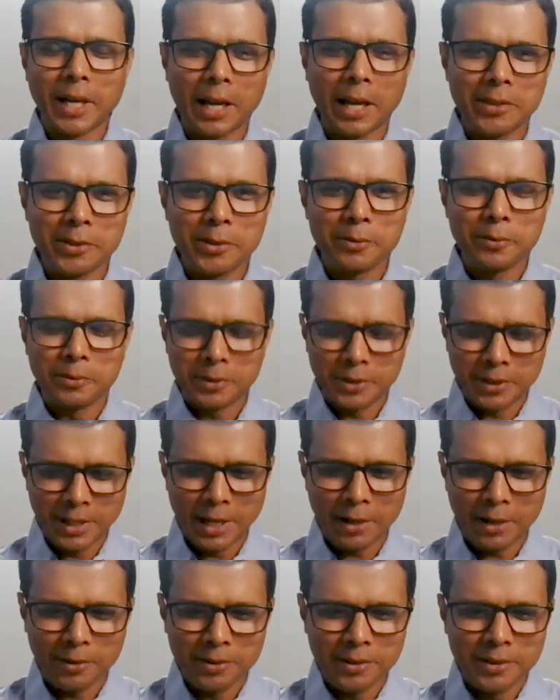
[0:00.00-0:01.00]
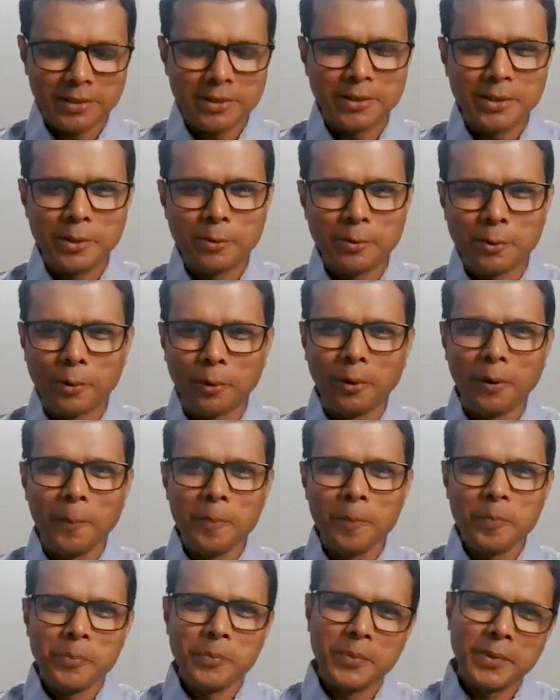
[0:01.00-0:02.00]
as you take on this new role,
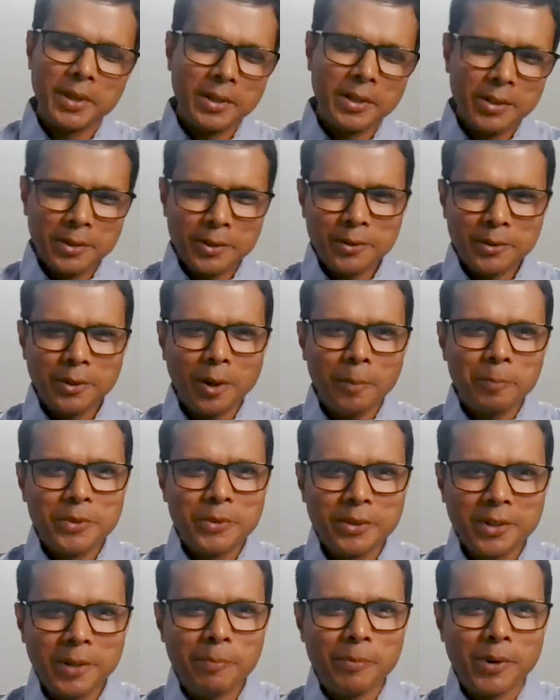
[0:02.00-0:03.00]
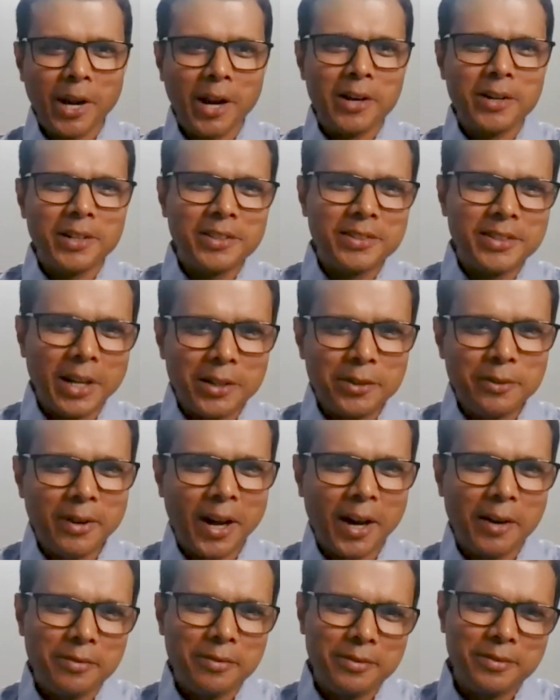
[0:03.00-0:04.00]
top three priorities that you
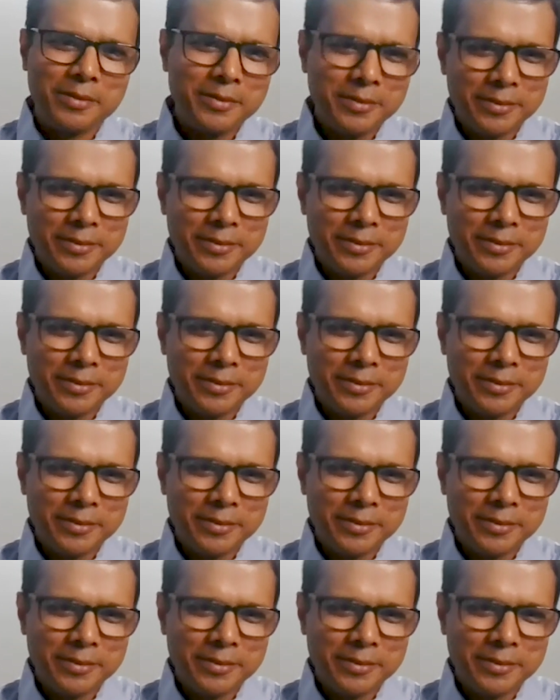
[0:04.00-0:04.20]
have